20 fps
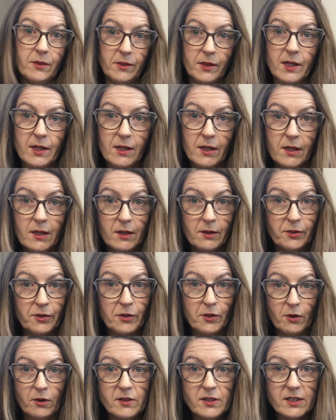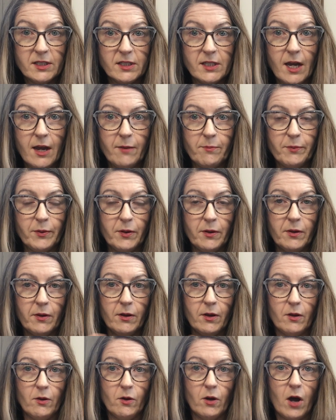the third step
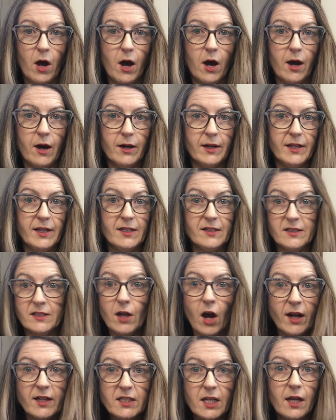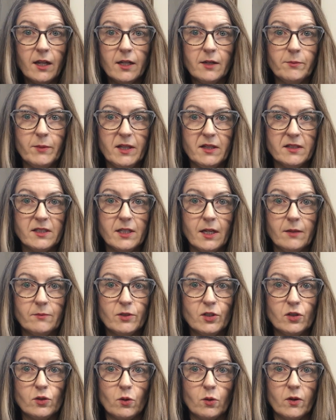is not telling me the same
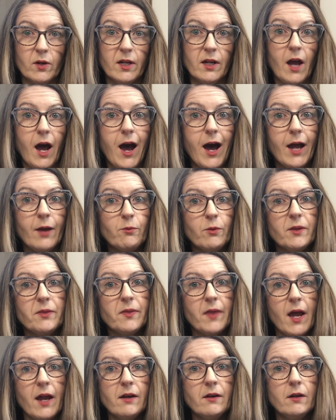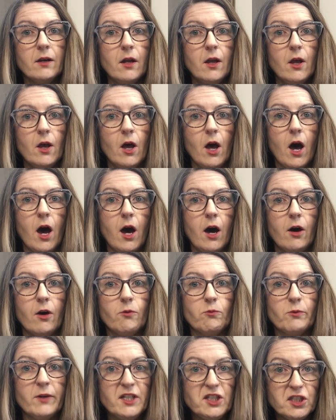story, I would then
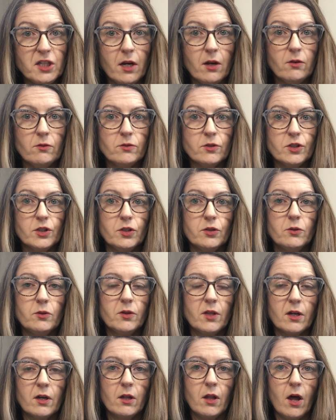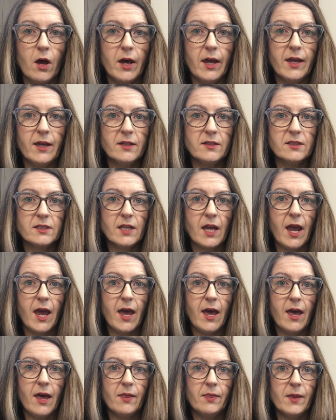reach out to the client
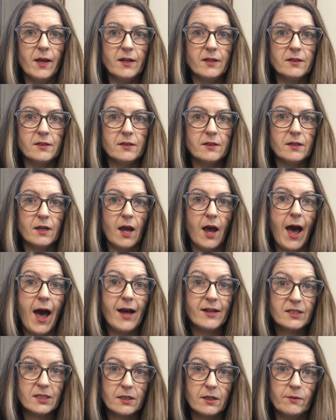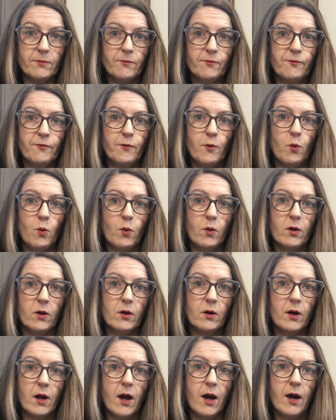and then ask them
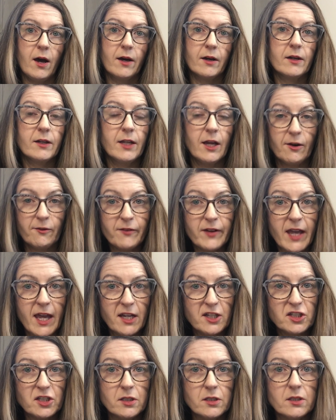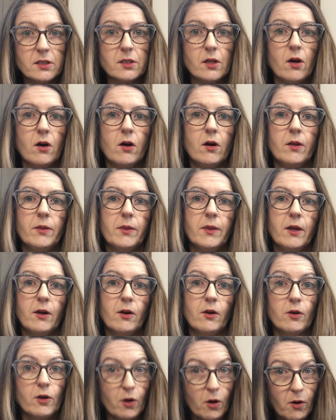for clarifications on
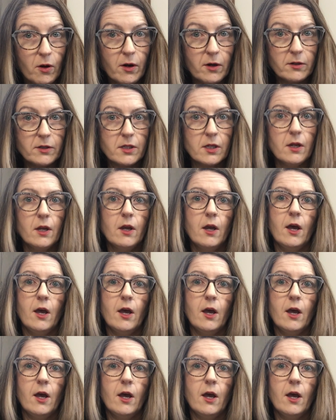their current